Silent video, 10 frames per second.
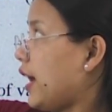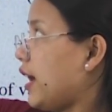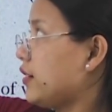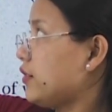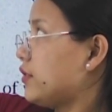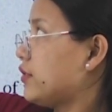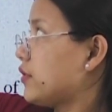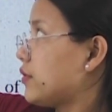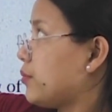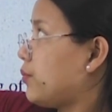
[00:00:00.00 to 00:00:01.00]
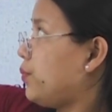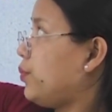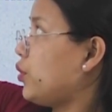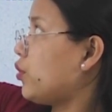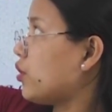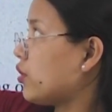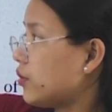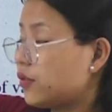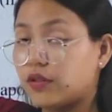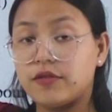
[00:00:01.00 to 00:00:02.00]
and
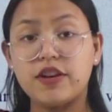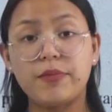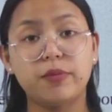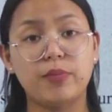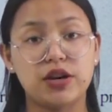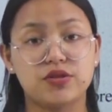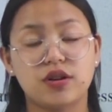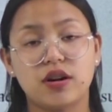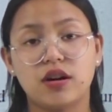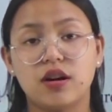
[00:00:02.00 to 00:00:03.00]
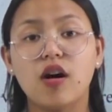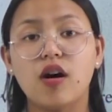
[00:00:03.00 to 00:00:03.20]
pure vapor pressure